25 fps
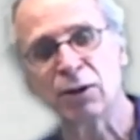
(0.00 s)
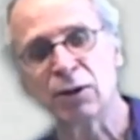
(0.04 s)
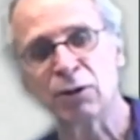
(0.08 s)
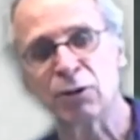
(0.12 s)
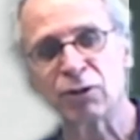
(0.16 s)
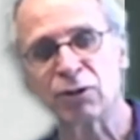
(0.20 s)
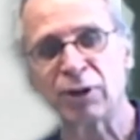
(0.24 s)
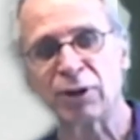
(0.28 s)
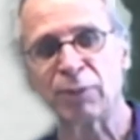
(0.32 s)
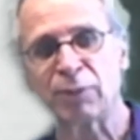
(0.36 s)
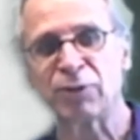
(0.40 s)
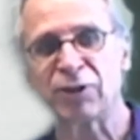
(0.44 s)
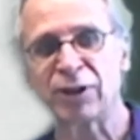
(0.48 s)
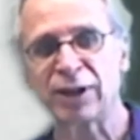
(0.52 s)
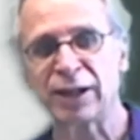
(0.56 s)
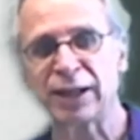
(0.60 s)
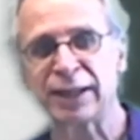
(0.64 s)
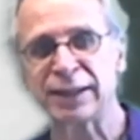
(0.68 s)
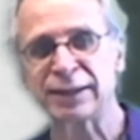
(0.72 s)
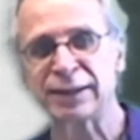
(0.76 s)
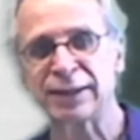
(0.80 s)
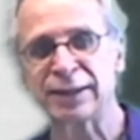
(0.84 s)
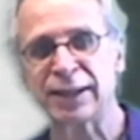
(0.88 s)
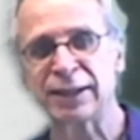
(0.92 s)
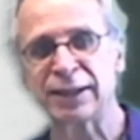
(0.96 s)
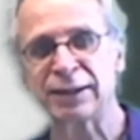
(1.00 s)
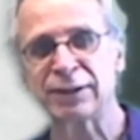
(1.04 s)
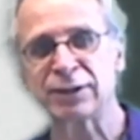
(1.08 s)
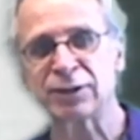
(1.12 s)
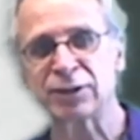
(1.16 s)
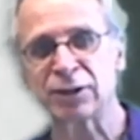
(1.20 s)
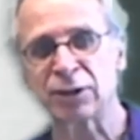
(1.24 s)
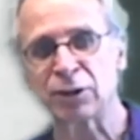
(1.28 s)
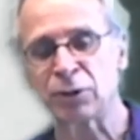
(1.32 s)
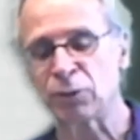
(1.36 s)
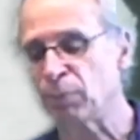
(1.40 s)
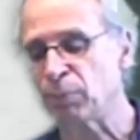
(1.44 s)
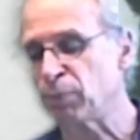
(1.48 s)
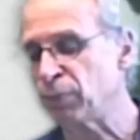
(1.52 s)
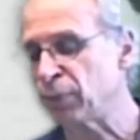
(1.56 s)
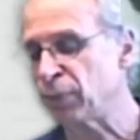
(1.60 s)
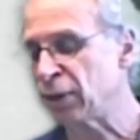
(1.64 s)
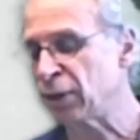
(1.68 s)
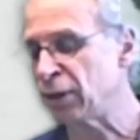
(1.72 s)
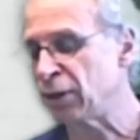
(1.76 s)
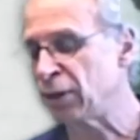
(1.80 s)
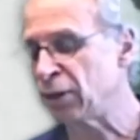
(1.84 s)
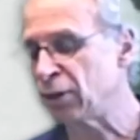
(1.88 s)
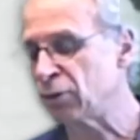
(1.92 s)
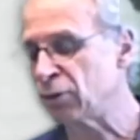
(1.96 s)
something like that. So
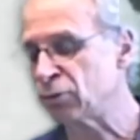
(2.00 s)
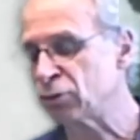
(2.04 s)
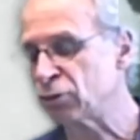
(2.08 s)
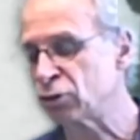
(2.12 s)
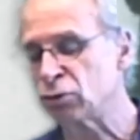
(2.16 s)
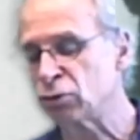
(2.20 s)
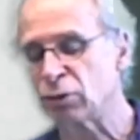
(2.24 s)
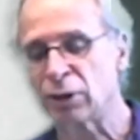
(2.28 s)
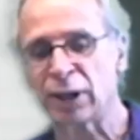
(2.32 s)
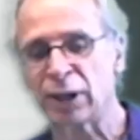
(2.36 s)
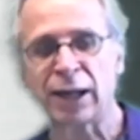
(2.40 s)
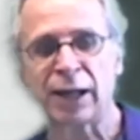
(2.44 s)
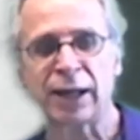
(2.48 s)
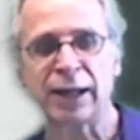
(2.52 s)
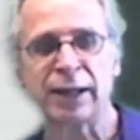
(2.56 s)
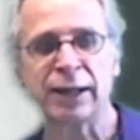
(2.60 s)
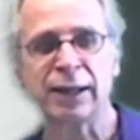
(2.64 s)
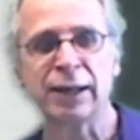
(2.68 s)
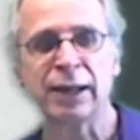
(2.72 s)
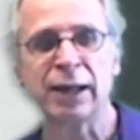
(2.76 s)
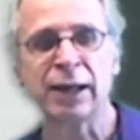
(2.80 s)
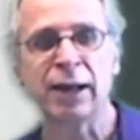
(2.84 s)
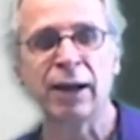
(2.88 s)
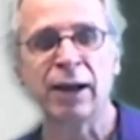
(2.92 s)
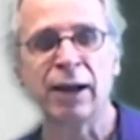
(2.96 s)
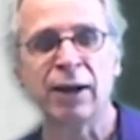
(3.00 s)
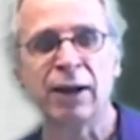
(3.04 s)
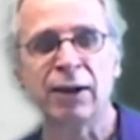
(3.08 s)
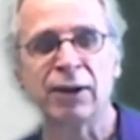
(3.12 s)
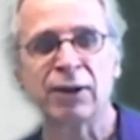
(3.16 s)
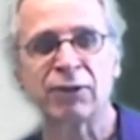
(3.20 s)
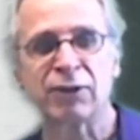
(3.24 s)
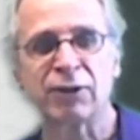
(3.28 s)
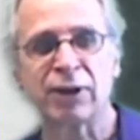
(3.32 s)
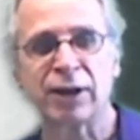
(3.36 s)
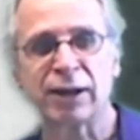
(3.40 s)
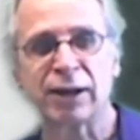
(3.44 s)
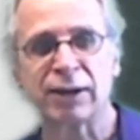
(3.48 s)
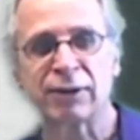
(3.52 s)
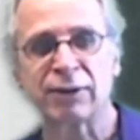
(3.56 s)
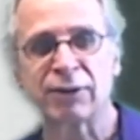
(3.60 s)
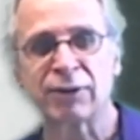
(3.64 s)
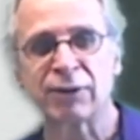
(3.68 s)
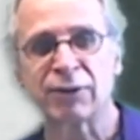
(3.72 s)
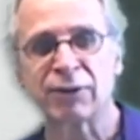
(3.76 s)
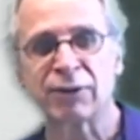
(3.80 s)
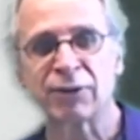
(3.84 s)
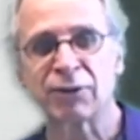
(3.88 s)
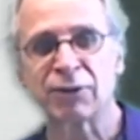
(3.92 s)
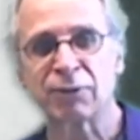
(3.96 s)
beginning of July,
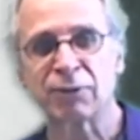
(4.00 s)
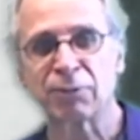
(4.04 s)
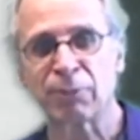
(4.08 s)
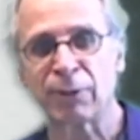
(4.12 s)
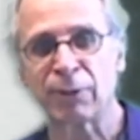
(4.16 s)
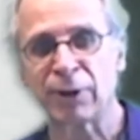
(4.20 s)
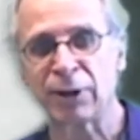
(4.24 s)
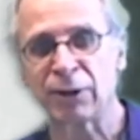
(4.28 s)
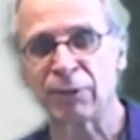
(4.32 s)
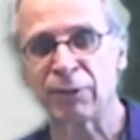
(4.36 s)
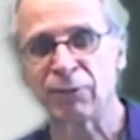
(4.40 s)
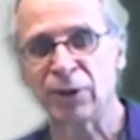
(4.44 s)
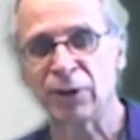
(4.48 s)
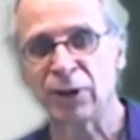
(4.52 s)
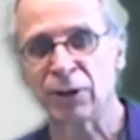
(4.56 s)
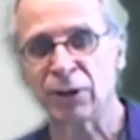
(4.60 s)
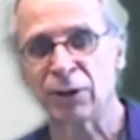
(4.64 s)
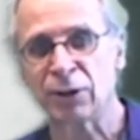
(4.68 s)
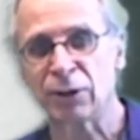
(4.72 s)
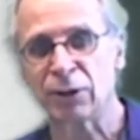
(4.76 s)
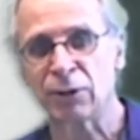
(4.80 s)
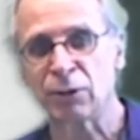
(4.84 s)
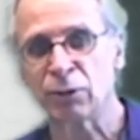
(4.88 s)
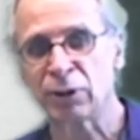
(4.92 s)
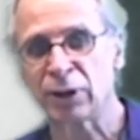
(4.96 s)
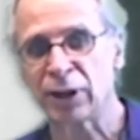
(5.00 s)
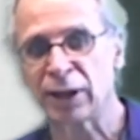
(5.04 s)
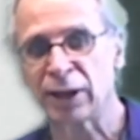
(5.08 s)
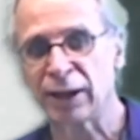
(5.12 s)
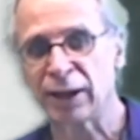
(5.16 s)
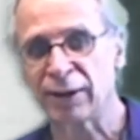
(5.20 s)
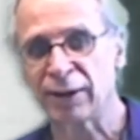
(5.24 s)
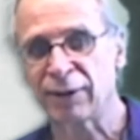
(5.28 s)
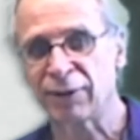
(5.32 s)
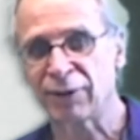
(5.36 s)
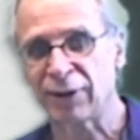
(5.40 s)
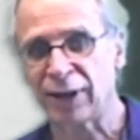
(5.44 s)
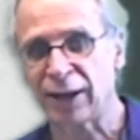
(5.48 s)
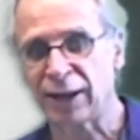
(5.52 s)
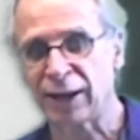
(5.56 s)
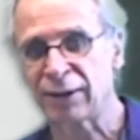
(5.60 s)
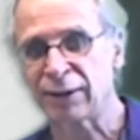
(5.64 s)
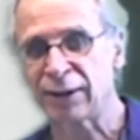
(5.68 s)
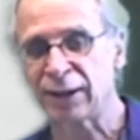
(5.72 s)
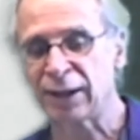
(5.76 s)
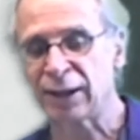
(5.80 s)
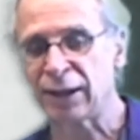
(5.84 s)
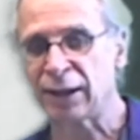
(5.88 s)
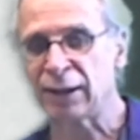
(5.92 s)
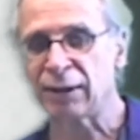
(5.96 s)
that's when we are looking at that.
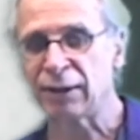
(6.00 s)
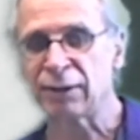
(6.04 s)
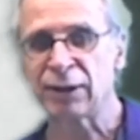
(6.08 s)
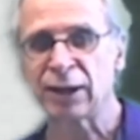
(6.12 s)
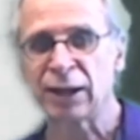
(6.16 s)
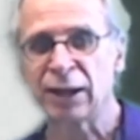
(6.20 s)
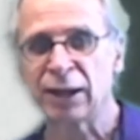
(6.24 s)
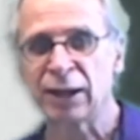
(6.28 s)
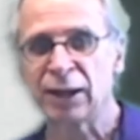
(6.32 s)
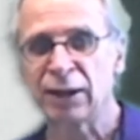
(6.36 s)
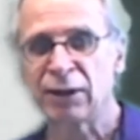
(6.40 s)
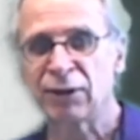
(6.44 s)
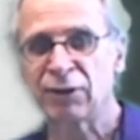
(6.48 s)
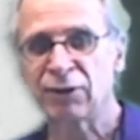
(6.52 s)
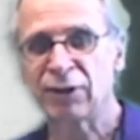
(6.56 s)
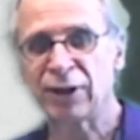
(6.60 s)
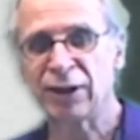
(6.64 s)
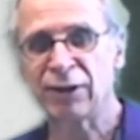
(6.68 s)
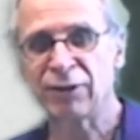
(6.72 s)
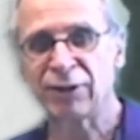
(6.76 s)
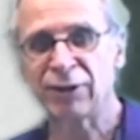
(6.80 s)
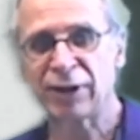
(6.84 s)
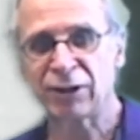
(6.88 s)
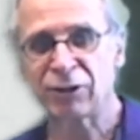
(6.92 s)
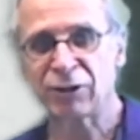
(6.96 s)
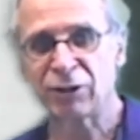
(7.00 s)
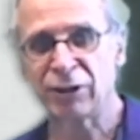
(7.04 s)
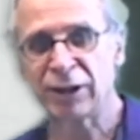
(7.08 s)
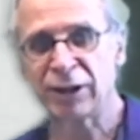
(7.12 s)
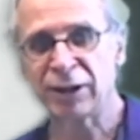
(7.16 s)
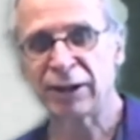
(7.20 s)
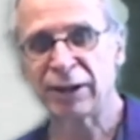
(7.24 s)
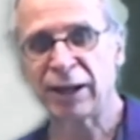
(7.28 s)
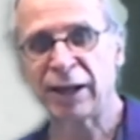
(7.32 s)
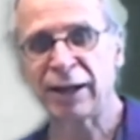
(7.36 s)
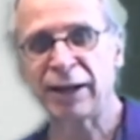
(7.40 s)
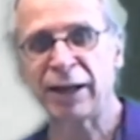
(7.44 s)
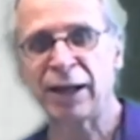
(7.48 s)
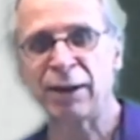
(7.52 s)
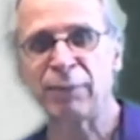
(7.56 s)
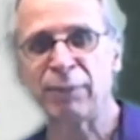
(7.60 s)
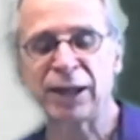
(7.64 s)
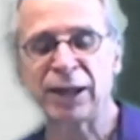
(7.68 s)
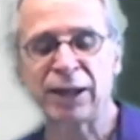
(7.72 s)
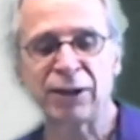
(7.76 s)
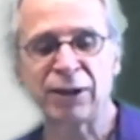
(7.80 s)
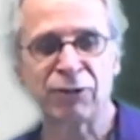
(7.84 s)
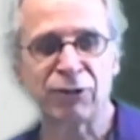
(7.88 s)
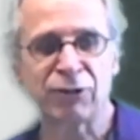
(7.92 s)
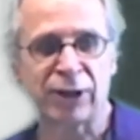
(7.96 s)
And that is actually a
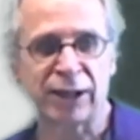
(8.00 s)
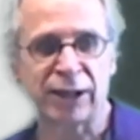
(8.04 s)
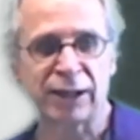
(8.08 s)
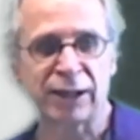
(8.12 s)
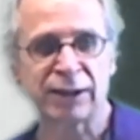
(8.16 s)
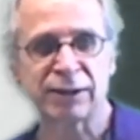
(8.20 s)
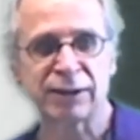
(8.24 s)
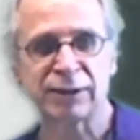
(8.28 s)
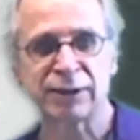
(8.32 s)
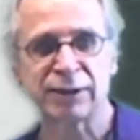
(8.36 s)
dynamic effect.